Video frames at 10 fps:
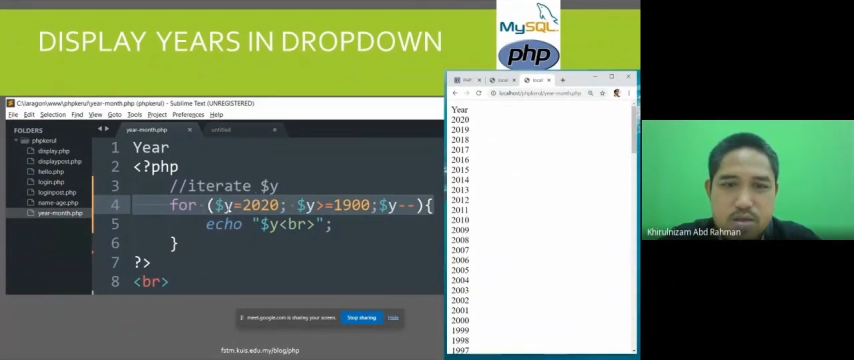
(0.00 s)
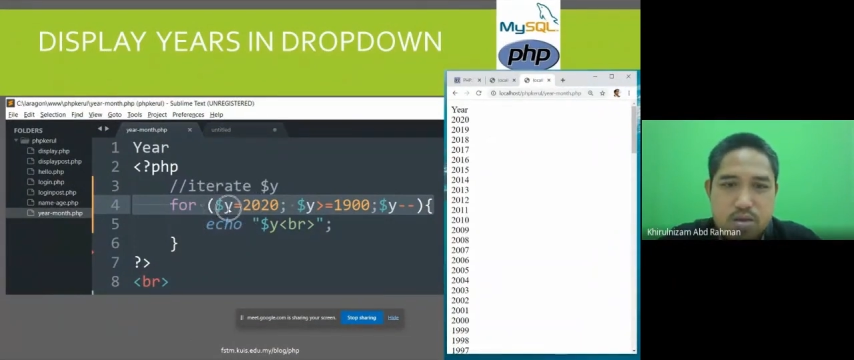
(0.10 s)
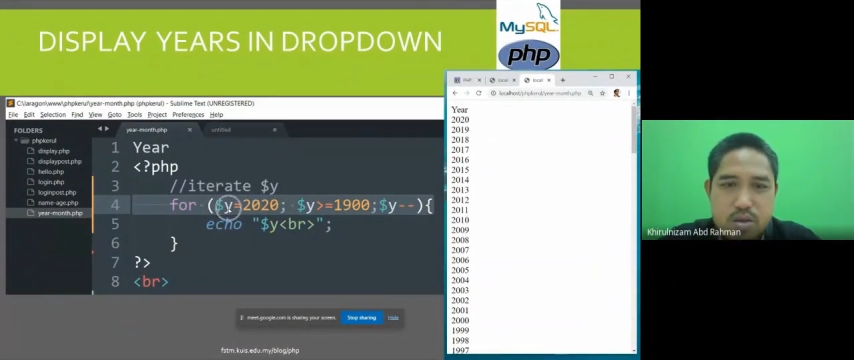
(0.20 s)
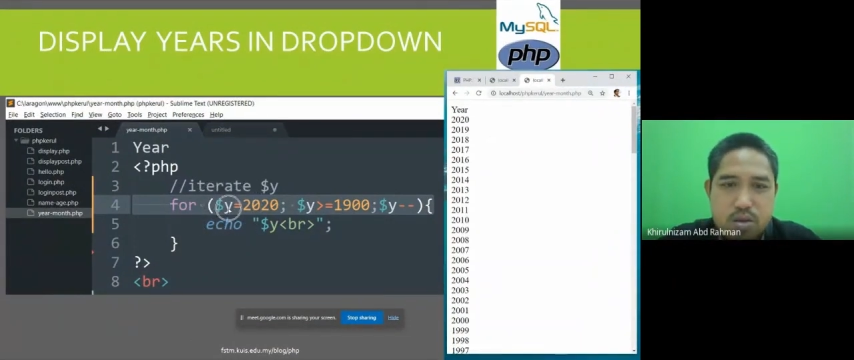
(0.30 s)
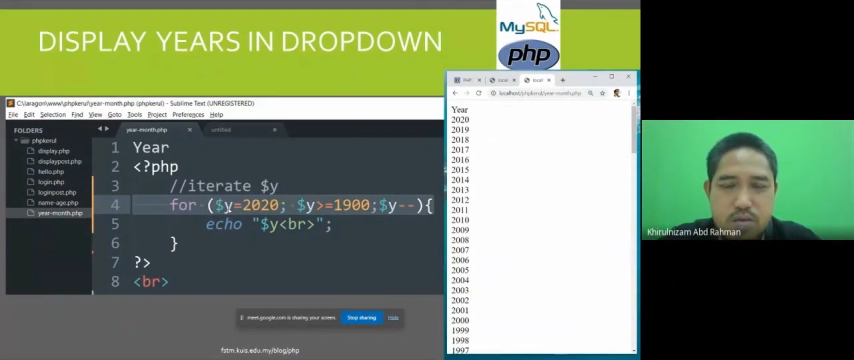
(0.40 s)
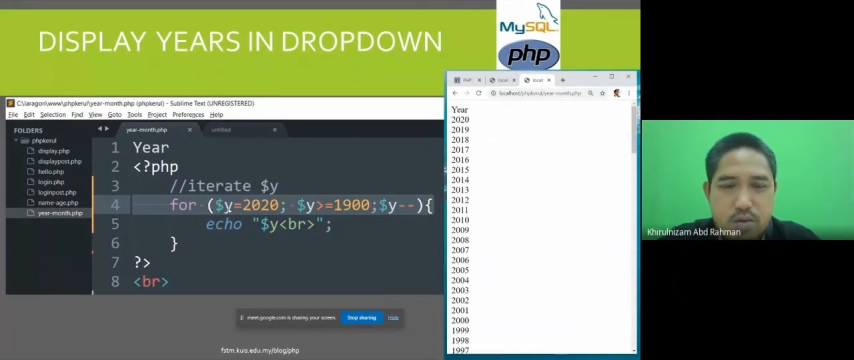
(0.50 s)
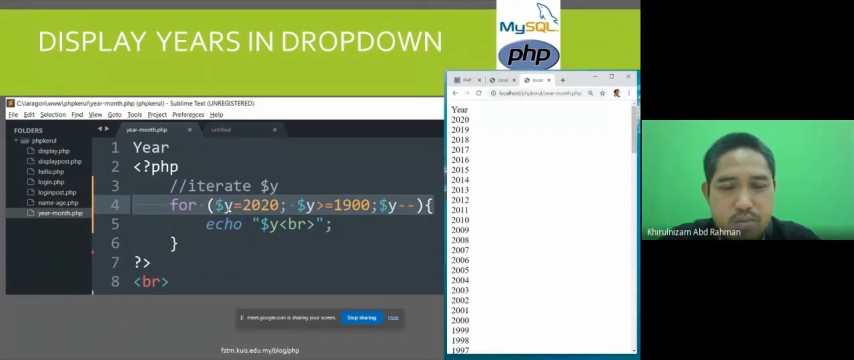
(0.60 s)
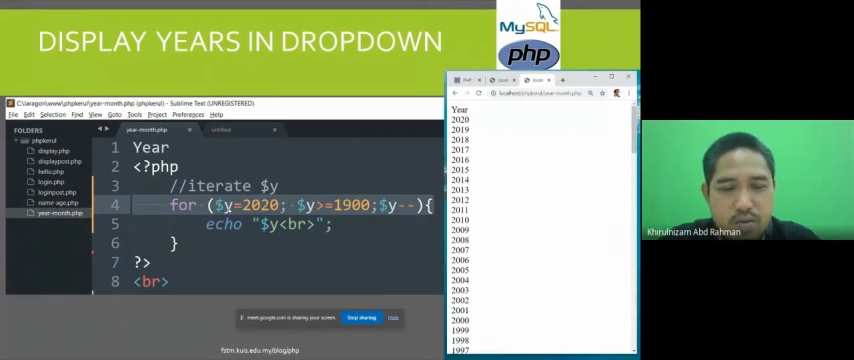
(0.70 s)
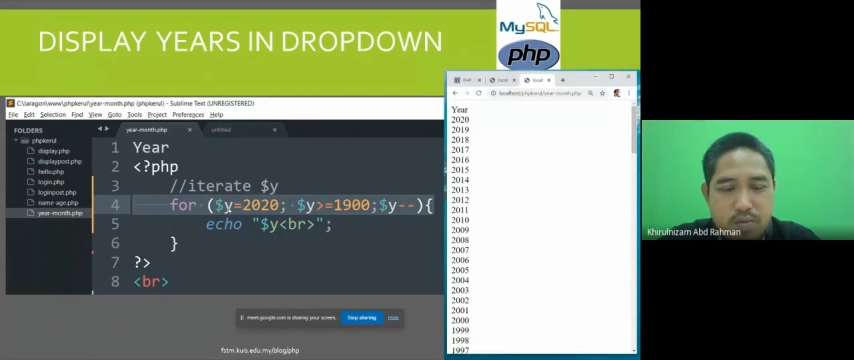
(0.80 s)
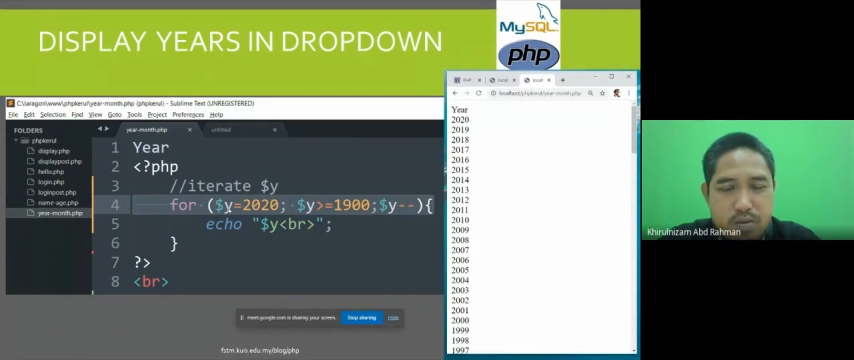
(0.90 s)
So So if you
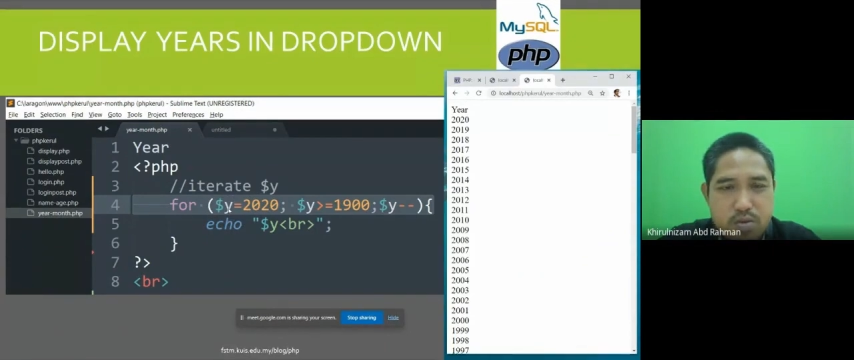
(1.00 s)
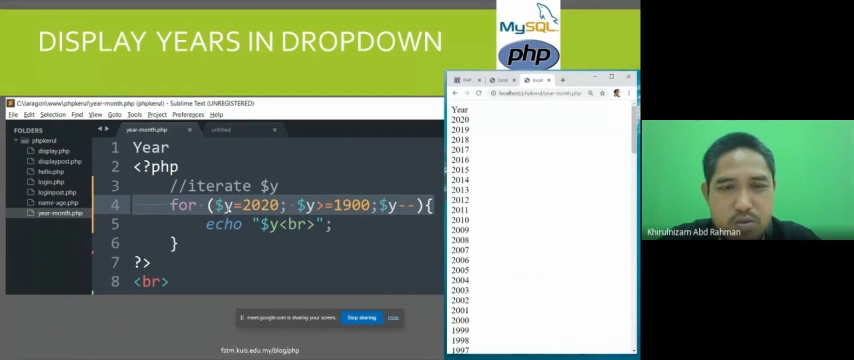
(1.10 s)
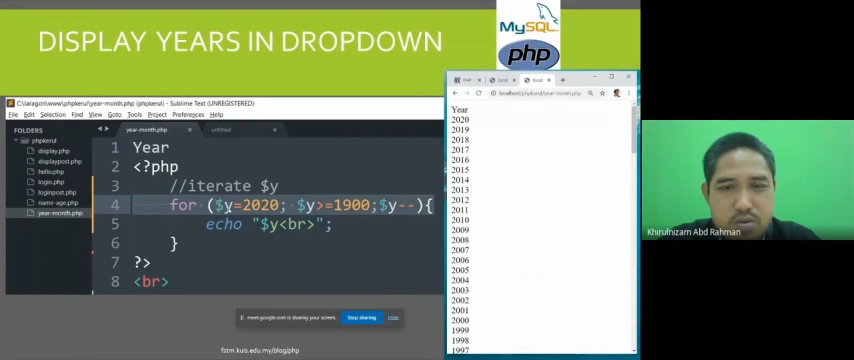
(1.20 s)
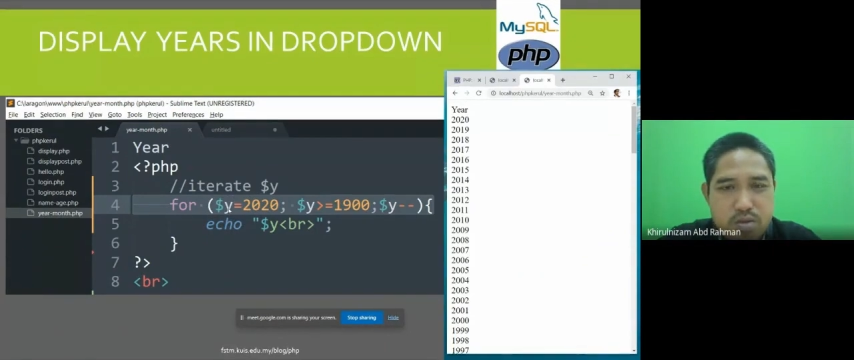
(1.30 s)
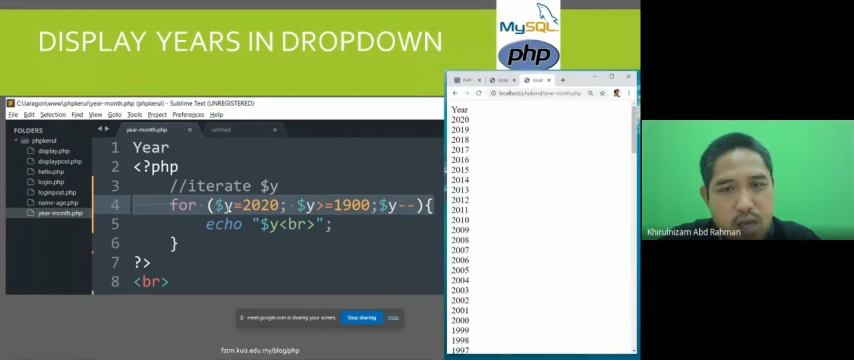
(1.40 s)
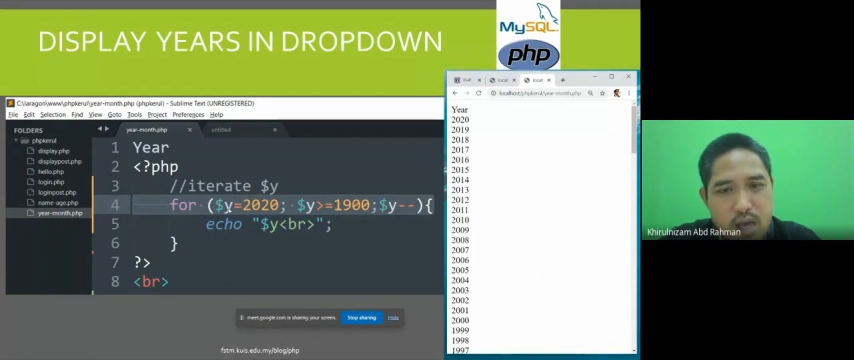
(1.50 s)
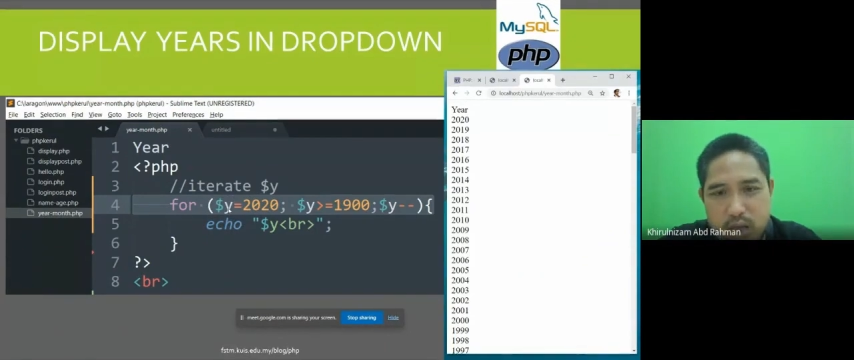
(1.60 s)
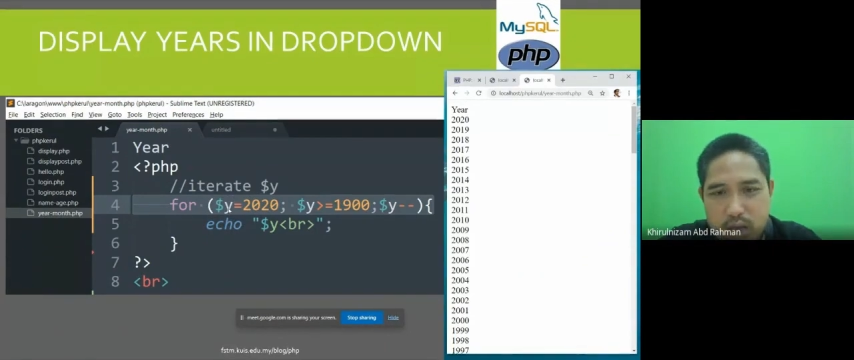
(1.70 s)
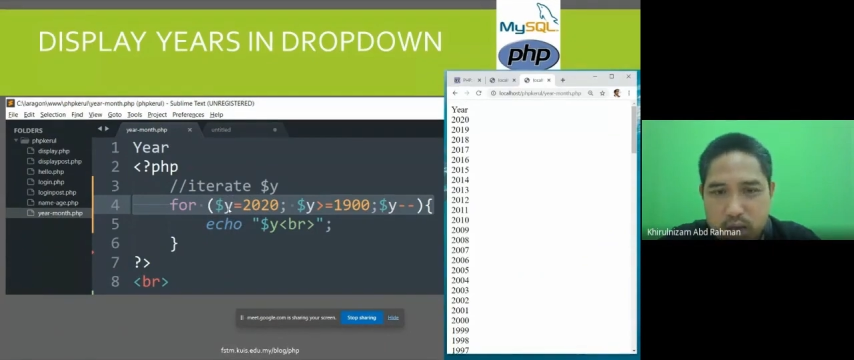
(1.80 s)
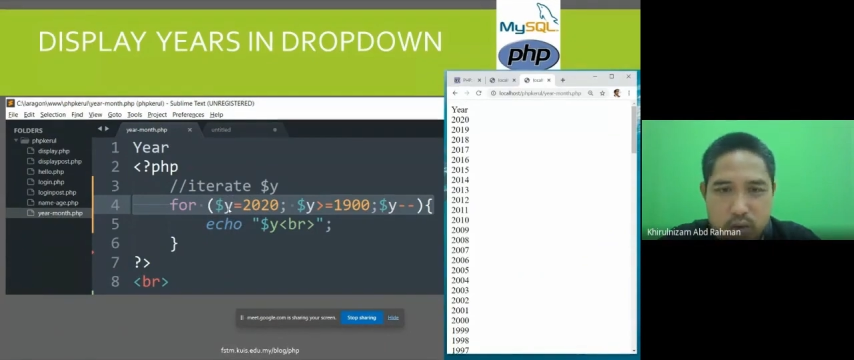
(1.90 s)
prefer to use I